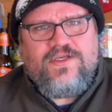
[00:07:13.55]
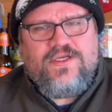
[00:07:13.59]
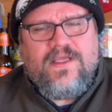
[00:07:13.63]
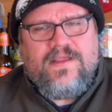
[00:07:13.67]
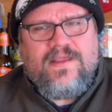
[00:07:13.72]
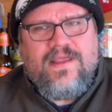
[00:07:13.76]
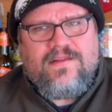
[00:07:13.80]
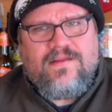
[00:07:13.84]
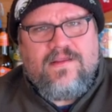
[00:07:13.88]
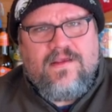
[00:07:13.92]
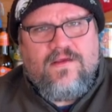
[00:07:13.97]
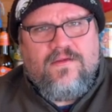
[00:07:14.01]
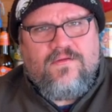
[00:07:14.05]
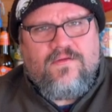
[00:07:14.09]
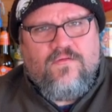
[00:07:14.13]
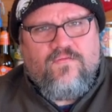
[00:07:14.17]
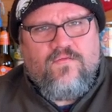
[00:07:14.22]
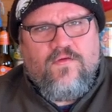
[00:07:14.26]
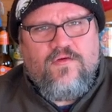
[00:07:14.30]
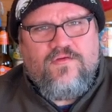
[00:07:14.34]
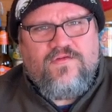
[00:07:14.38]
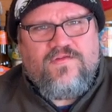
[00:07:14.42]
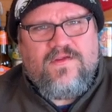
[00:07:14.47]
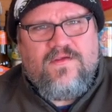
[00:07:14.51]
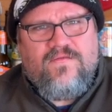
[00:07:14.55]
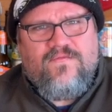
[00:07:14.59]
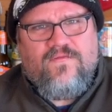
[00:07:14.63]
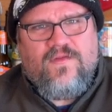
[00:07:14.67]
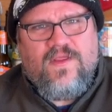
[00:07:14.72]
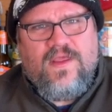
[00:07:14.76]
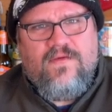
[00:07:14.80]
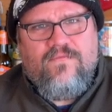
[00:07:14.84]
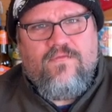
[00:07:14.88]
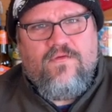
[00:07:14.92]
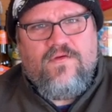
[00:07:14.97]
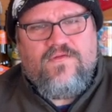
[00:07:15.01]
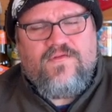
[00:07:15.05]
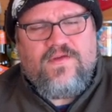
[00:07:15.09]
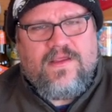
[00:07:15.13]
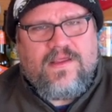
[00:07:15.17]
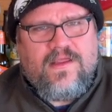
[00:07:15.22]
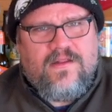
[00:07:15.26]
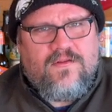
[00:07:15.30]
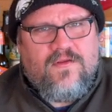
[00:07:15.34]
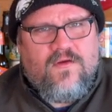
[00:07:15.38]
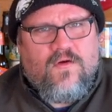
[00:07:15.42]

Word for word: I get the the roasty flavors. I get the